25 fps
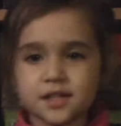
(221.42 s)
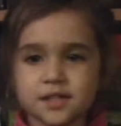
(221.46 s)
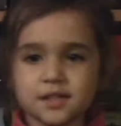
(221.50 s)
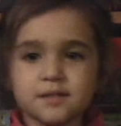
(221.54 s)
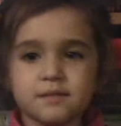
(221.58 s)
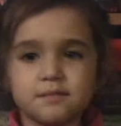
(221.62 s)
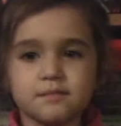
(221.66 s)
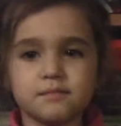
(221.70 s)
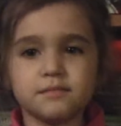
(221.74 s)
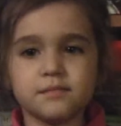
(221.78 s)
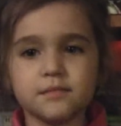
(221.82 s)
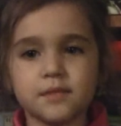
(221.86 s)
N
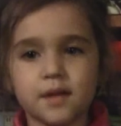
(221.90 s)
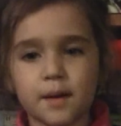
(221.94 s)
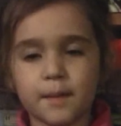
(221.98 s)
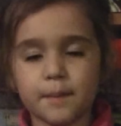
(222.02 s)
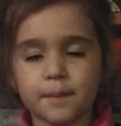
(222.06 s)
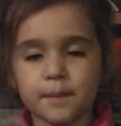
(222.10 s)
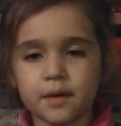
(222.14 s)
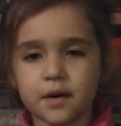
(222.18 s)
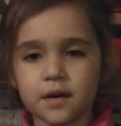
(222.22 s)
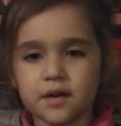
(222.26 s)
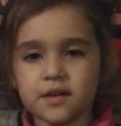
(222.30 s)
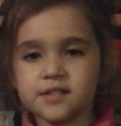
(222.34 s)

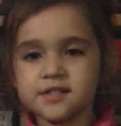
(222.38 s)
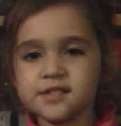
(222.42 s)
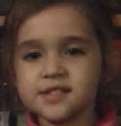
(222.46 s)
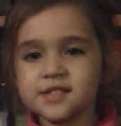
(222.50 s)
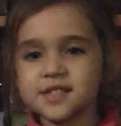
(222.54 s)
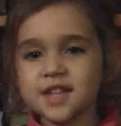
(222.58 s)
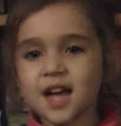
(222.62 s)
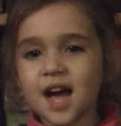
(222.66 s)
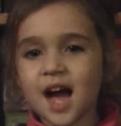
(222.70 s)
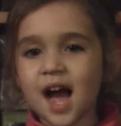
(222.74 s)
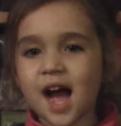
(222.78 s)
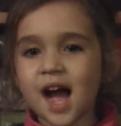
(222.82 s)
number
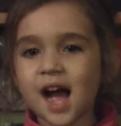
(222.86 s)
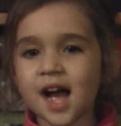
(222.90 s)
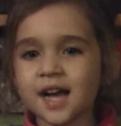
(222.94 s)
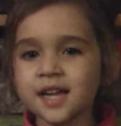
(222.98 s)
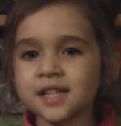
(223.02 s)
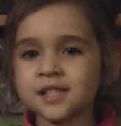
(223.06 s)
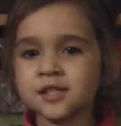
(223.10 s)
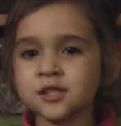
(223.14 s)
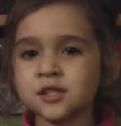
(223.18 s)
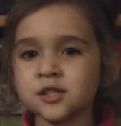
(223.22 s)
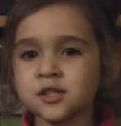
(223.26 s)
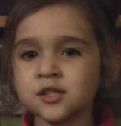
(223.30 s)

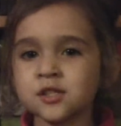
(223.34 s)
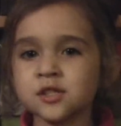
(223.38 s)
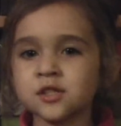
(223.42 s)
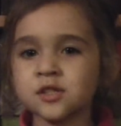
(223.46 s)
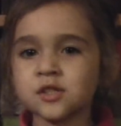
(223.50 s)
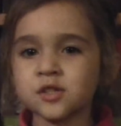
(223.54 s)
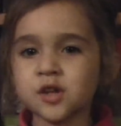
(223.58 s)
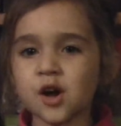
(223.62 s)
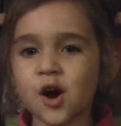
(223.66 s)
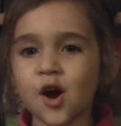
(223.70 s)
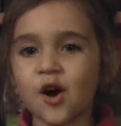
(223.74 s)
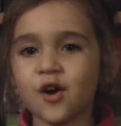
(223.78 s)
nine,
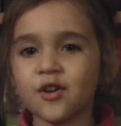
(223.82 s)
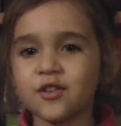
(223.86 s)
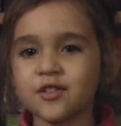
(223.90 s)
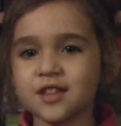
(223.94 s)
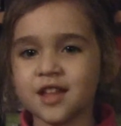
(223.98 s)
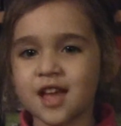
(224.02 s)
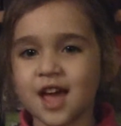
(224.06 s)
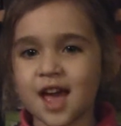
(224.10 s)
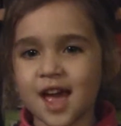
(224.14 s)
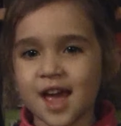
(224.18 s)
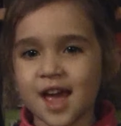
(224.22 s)
Stone